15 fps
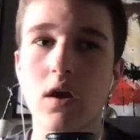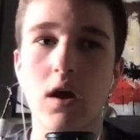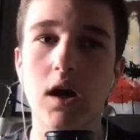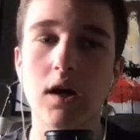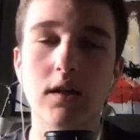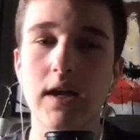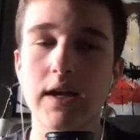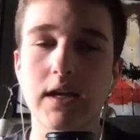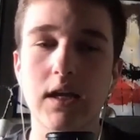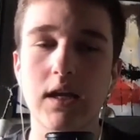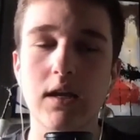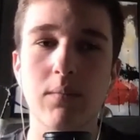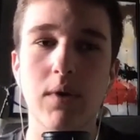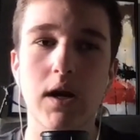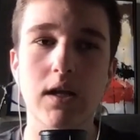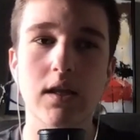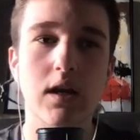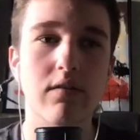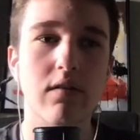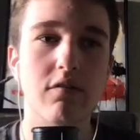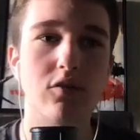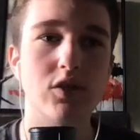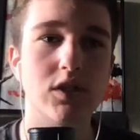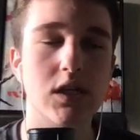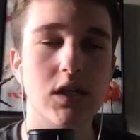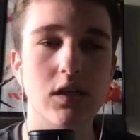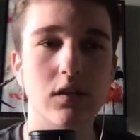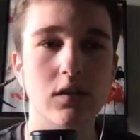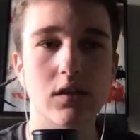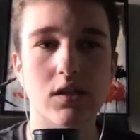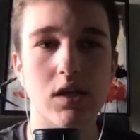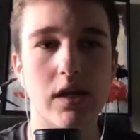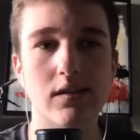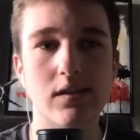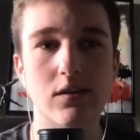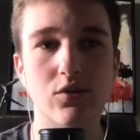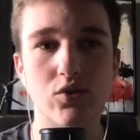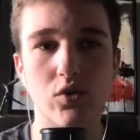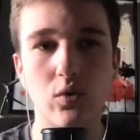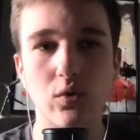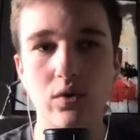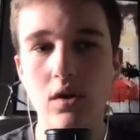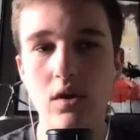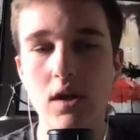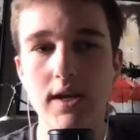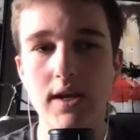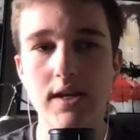unlike anybody that I've ever seen that's 19 years old. He's